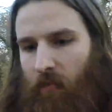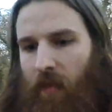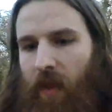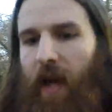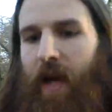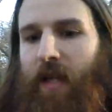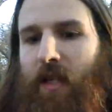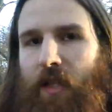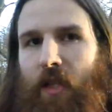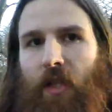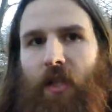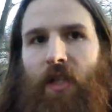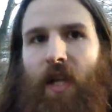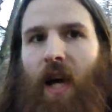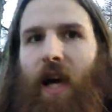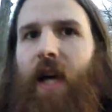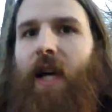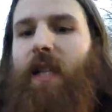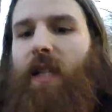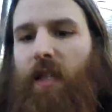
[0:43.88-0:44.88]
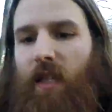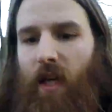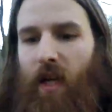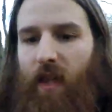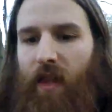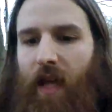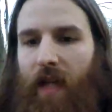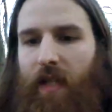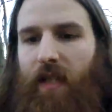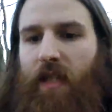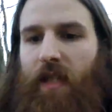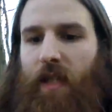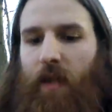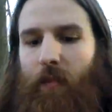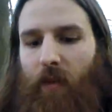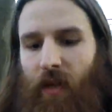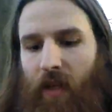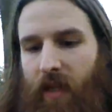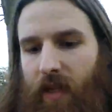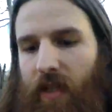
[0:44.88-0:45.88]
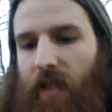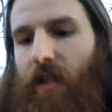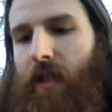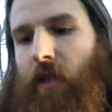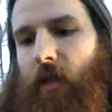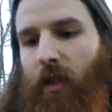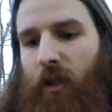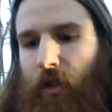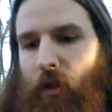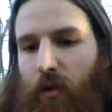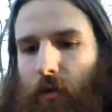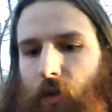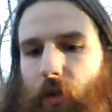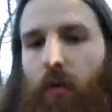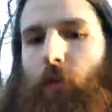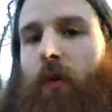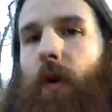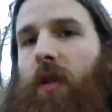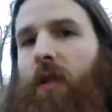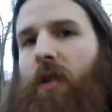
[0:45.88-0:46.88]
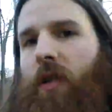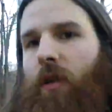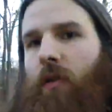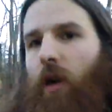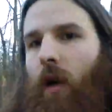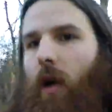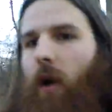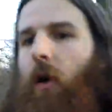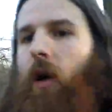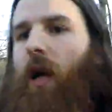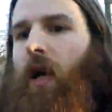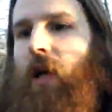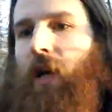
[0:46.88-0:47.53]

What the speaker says: exercise and that stimulates the tissue to want to grow,